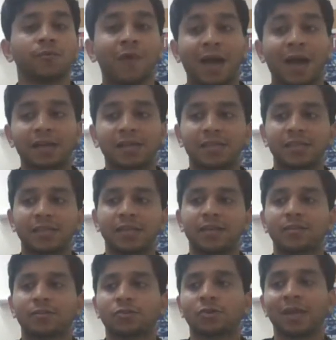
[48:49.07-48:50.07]
faculty
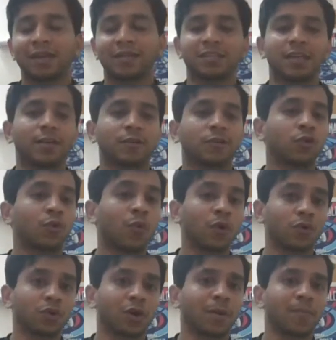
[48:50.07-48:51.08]
so let's say you
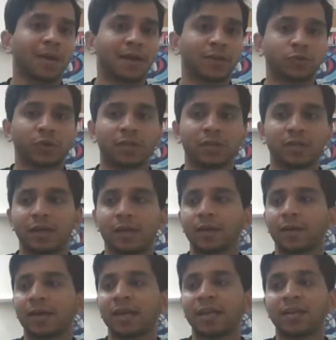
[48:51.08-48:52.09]
want to come back to
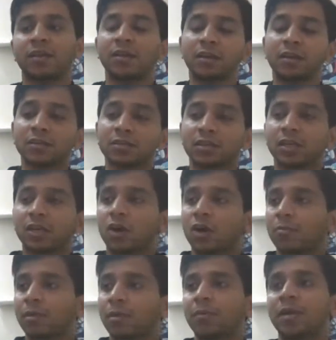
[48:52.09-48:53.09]
india in industry
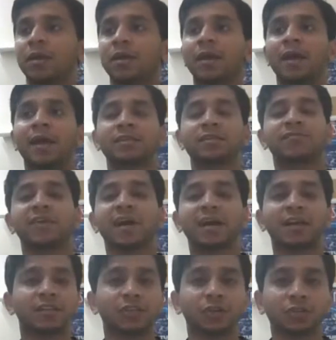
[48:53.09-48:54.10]
or maybe as a
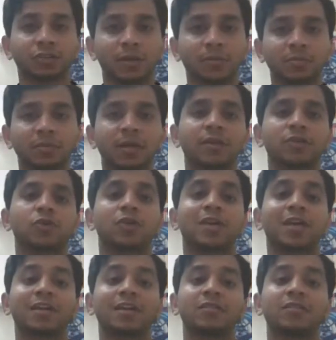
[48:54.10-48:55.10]
faculty or something so
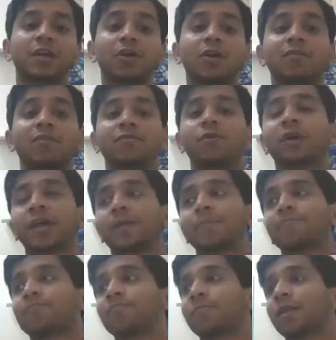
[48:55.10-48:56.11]
you can think of okay